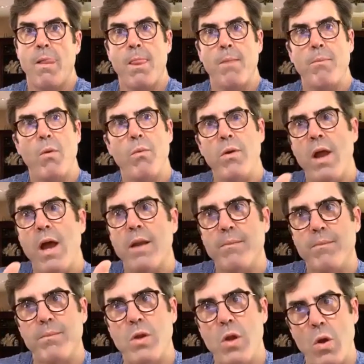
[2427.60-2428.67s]
But we're not
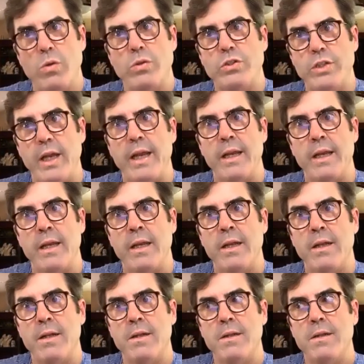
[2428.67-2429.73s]
coaching
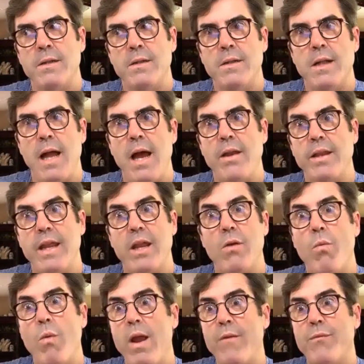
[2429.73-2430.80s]
how to get
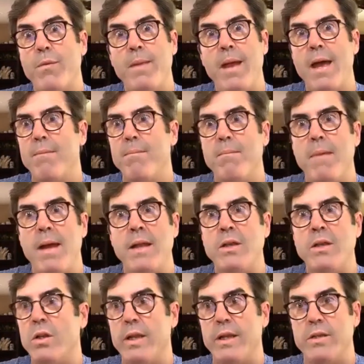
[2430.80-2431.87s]
away from that
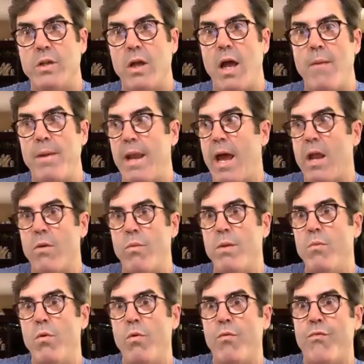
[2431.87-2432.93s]
mentally. So, I mean, how do we
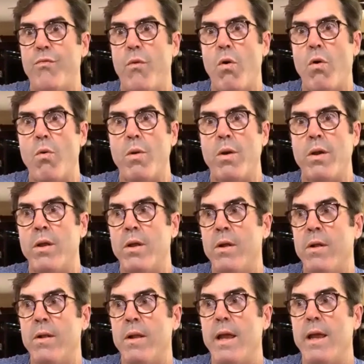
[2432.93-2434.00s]
move forward?
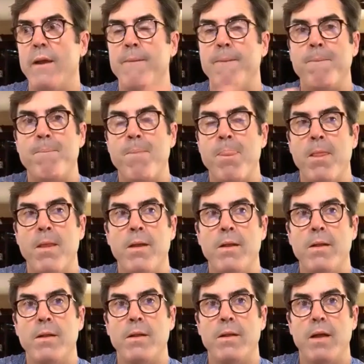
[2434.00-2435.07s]
And
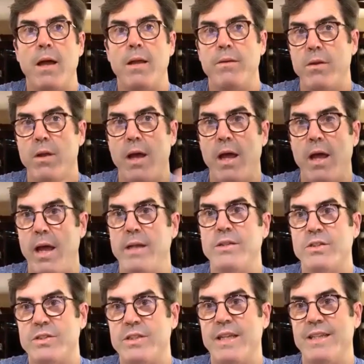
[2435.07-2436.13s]
I
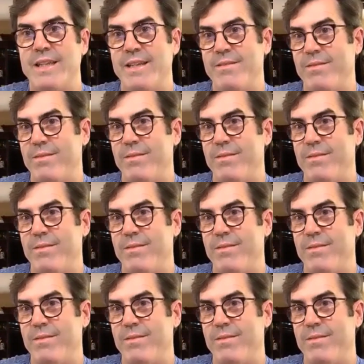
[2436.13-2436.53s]
just think that